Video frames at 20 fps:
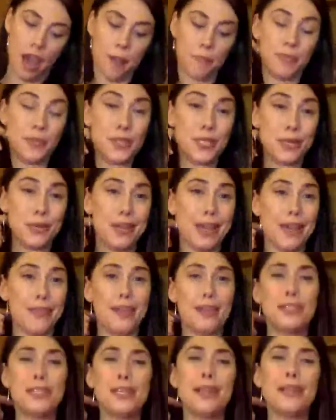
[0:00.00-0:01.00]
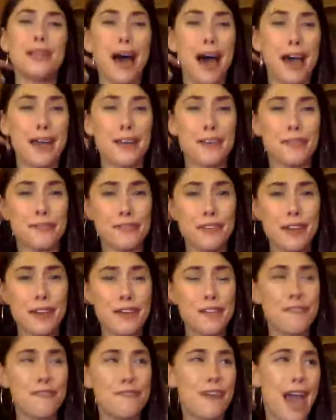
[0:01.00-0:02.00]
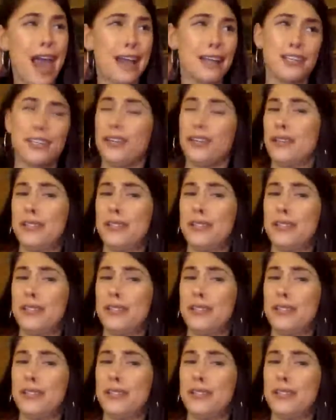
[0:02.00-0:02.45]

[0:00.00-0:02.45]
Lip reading: So yeah, there's a lot of factors